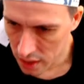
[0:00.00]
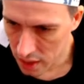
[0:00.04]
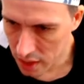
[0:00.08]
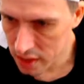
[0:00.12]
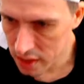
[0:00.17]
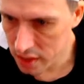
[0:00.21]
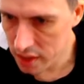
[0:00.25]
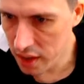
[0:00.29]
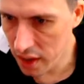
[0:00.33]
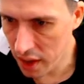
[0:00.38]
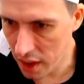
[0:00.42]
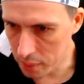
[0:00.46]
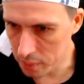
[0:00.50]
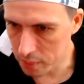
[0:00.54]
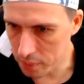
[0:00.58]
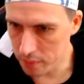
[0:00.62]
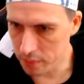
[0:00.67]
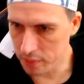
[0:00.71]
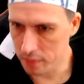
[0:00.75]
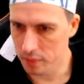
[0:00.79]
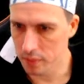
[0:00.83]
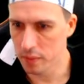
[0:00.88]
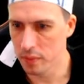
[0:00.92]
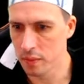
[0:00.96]
Yeah.
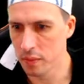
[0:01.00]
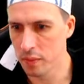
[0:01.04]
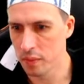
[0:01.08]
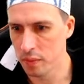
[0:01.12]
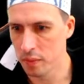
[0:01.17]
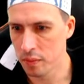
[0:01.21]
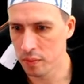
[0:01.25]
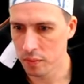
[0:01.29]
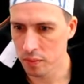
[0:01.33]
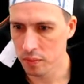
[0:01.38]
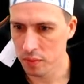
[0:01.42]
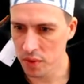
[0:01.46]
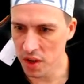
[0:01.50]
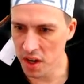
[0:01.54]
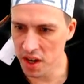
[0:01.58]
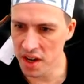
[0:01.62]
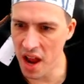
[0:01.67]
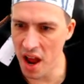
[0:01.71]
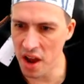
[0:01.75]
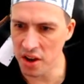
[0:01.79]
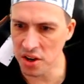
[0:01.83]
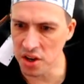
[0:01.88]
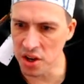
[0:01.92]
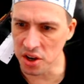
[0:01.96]
See,
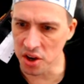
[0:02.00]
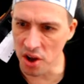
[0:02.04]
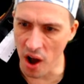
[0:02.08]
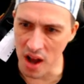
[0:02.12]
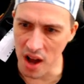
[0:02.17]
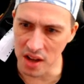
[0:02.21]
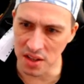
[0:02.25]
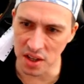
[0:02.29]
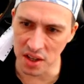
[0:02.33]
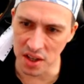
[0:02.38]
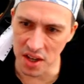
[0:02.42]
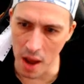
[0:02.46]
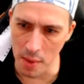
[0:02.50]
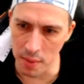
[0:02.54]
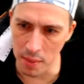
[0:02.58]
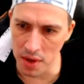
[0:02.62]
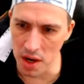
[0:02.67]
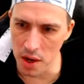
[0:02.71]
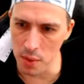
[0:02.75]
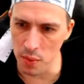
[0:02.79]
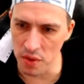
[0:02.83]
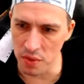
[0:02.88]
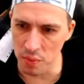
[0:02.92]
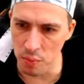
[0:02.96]
now you guys are
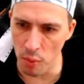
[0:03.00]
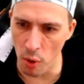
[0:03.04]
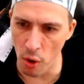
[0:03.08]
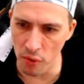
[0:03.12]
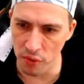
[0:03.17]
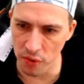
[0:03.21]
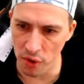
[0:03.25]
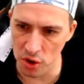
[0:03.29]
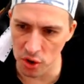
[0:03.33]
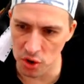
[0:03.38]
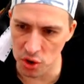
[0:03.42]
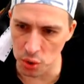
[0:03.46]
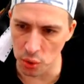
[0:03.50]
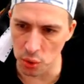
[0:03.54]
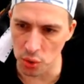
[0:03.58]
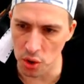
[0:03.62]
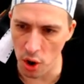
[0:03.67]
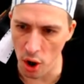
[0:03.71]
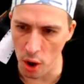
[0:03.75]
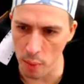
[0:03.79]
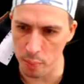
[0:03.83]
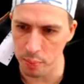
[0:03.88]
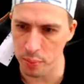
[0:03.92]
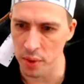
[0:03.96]
coming in with more Virtual
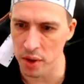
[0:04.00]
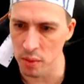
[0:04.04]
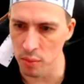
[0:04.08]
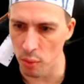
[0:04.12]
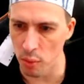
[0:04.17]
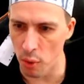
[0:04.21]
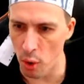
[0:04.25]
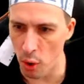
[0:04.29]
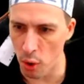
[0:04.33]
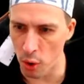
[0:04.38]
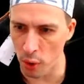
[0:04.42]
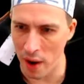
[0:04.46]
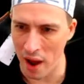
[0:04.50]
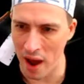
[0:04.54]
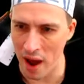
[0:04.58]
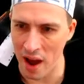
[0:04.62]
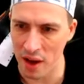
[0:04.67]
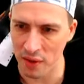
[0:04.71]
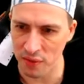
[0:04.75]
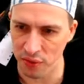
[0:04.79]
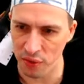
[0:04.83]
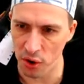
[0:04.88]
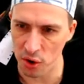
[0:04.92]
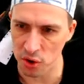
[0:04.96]
Cop and more
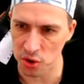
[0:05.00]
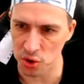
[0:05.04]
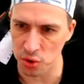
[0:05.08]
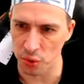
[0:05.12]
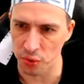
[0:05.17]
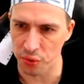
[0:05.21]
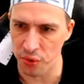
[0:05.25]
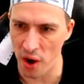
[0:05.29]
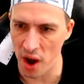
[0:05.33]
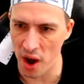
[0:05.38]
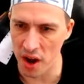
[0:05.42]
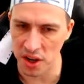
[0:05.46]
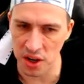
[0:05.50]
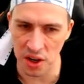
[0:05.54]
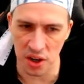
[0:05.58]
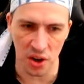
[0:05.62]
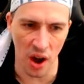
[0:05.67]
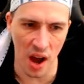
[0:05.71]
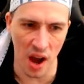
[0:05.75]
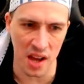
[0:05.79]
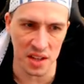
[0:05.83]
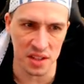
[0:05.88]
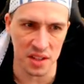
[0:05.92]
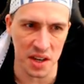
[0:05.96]
Virtual Fighter. You
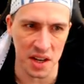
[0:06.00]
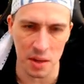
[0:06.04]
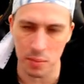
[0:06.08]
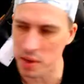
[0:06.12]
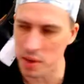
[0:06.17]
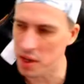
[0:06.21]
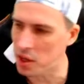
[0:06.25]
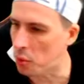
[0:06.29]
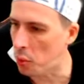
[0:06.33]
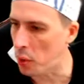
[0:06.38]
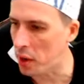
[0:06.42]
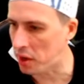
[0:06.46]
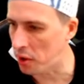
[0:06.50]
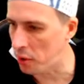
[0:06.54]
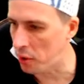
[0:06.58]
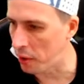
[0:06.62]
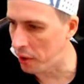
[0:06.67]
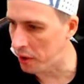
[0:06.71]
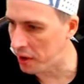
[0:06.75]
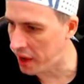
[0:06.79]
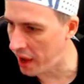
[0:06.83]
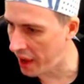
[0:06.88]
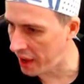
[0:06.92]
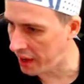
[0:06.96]
guys need to be quicker,
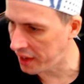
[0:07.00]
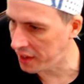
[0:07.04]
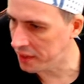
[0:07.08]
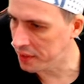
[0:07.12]
okay?